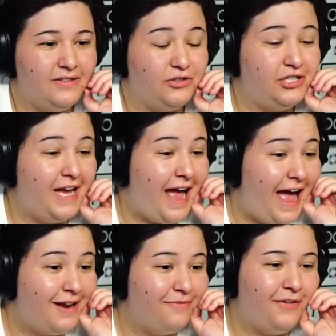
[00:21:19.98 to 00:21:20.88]
So she
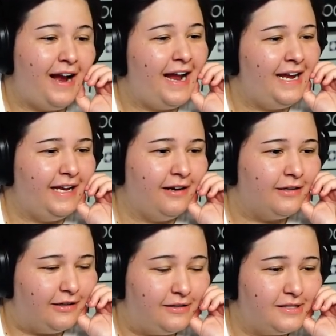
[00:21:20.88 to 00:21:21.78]
had him for 8
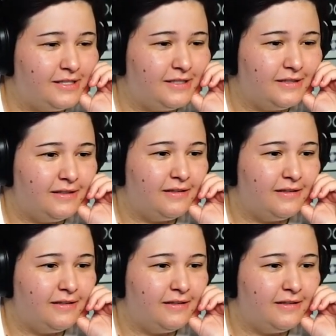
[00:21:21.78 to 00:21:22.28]
years.